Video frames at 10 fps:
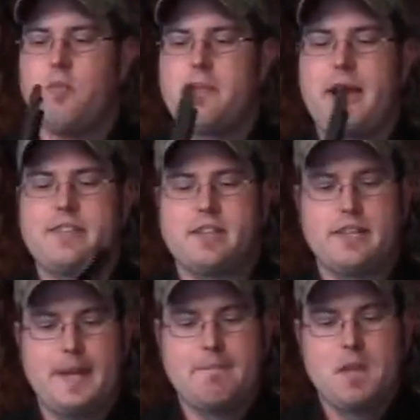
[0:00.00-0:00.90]
But
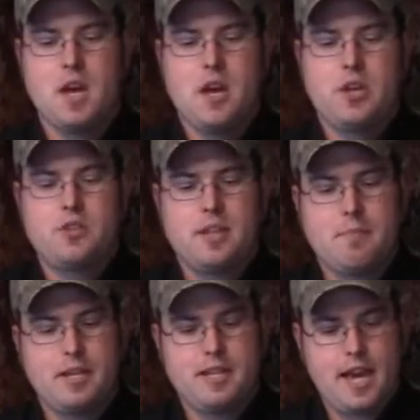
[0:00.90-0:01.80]
basically, you
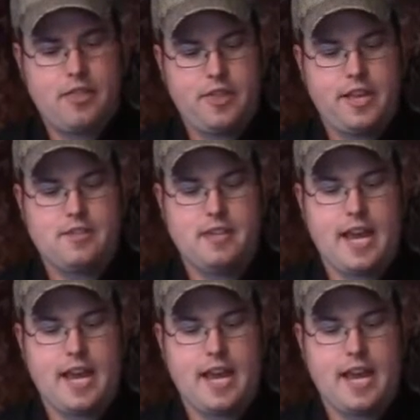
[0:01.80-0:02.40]
simply take this,